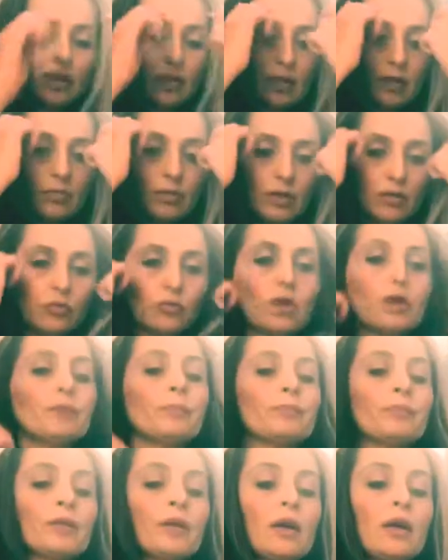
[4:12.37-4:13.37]
In the meanwhile,
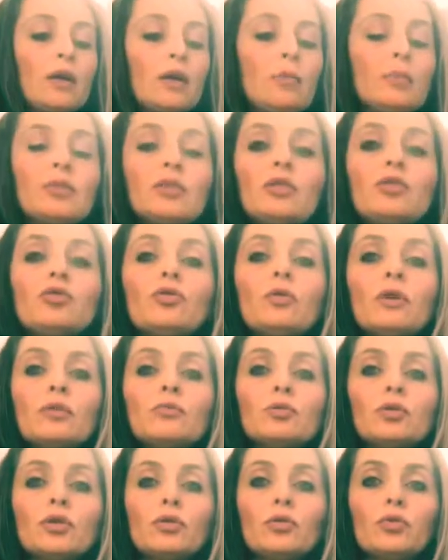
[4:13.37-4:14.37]
let me tell you what
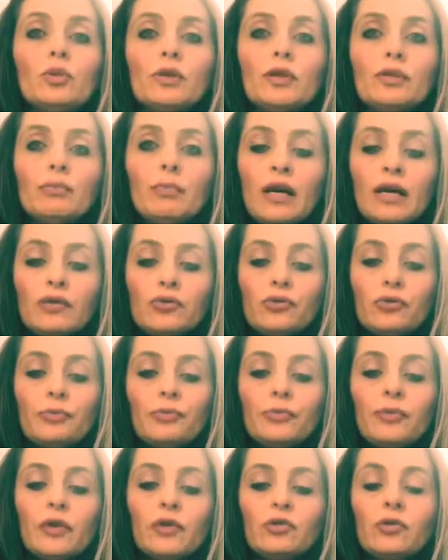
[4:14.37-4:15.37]
I'm going to do with the basil.
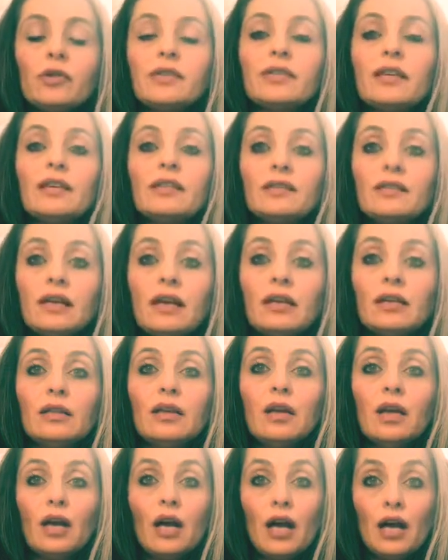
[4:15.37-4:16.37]
So as I said,
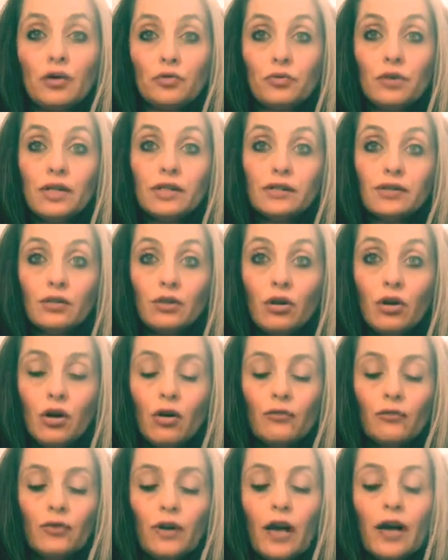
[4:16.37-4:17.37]
I rinsed it
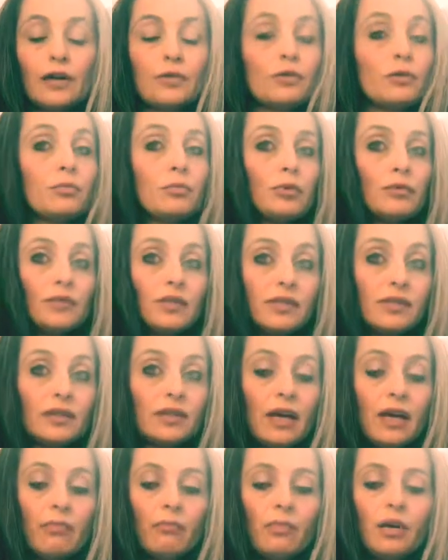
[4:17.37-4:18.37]
off, I removed the
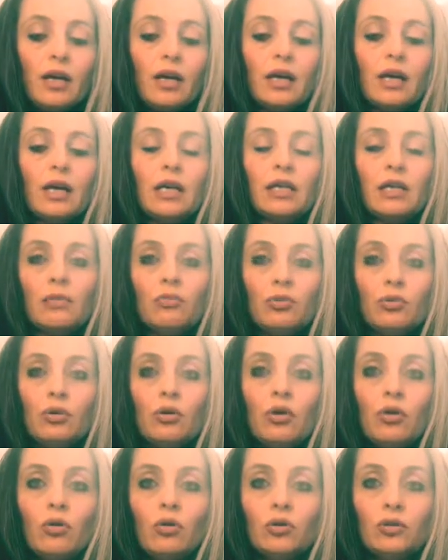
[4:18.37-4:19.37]
stem, and I put
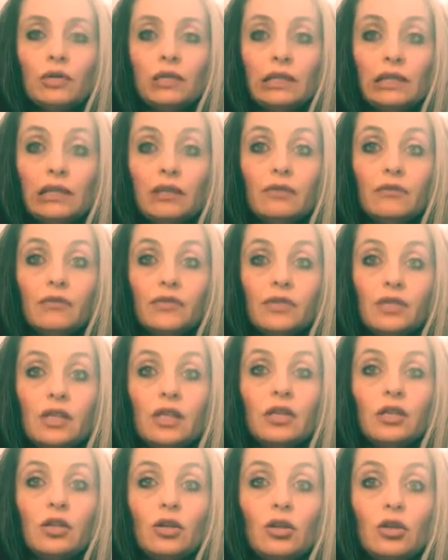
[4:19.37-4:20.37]
all the leaves
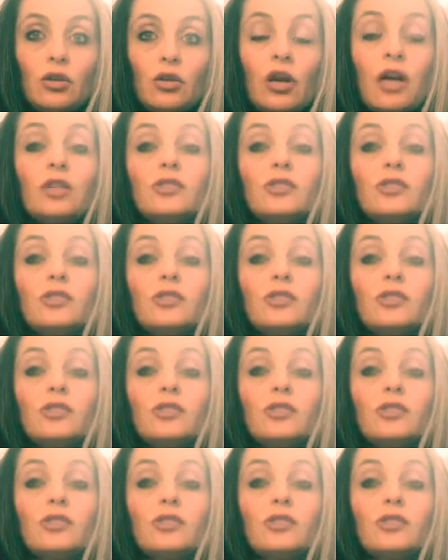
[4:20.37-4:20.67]
in here.